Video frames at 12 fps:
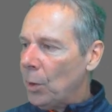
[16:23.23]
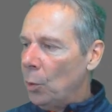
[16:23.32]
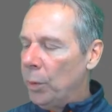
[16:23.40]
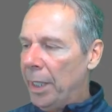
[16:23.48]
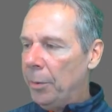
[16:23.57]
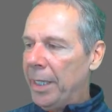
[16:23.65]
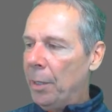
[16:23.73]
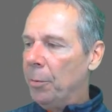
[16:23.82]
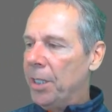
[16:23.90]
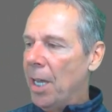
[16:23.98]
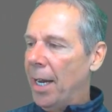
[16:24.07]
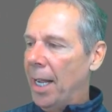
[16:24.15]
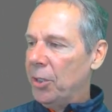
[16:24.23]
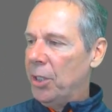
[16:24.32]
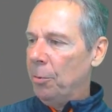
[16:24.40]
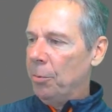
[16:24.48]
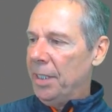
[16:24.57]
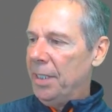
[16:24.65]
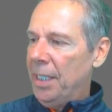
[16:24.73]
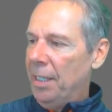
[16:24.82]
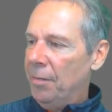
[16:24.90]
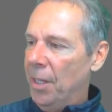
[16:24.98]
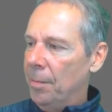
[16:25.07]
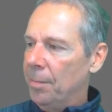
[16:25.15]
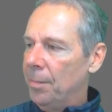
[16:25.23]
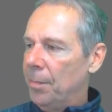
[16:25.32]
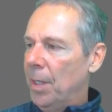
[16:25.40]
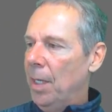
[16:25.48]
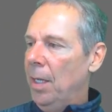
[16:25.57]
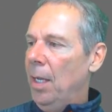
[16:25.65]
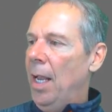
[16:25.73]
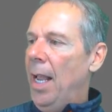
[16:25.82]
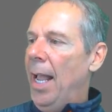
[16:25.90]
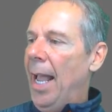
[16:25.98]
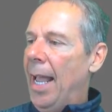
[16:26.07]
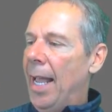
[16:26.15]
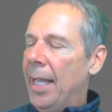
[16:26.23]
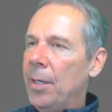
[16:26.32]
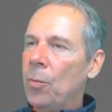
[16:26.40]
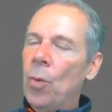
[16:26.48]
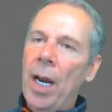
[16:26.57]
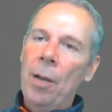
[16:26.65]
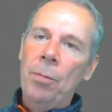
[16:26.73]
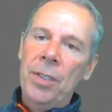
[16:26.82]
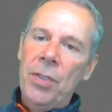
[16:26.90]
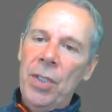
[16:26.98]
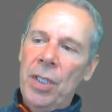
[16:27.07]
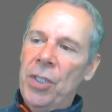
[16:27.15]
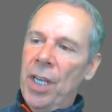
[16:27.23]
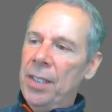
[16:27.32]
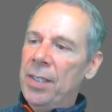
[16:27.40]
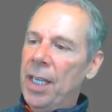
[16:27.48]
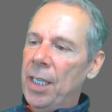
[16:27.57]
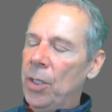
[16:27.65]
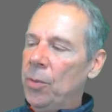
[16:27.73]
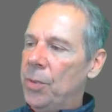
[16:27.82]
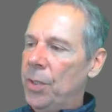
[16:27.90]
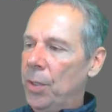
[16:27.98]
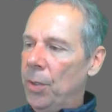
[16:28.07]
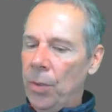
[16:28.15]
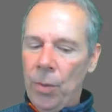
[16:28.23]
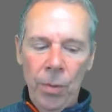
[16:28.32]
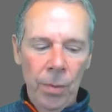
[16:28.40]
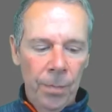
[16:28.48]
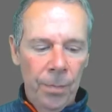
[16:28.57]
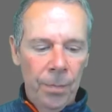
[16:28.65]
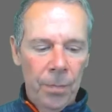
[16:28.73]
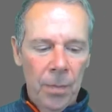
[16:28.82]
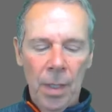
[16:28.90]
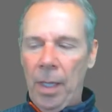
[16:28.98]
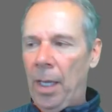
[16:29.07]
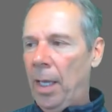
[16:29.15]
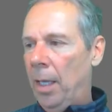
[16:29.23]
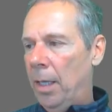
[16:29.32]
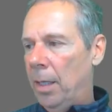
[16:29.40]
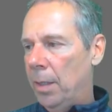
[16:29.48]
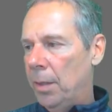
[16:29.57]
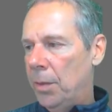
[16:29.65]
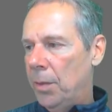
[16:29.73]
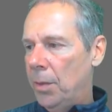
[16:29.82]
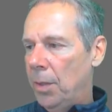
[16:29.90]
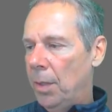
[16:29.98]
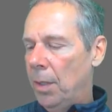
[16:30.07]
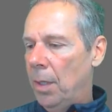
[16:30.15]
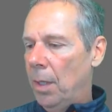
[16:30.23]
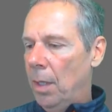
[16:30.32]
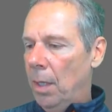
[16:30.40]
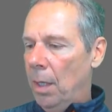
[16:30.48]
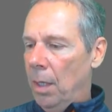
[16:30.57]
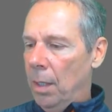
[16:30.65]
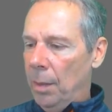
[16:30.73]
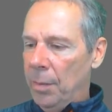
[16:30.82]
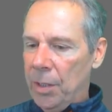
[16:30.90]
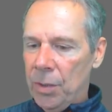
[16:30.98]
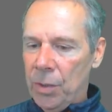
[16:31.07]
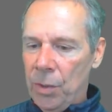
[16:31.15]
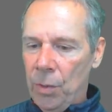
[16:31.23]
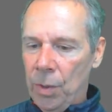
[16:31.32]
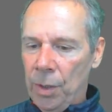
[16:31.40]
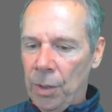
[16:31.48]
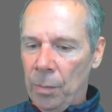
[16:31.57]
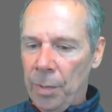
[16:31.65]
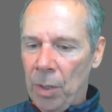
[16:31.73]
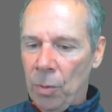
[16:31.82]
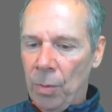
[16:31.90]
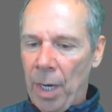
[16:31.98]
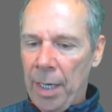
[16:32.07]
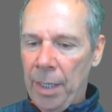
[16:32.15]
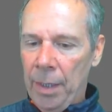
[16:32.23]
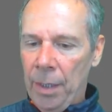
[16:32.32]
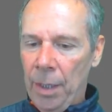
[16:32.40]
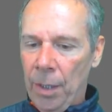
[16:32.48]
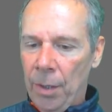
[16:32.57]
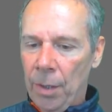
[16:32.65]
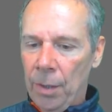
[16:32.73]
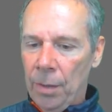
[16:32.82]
They would not actually receive them. And what I would suggest that you do is, let me just do a little bit of writing here.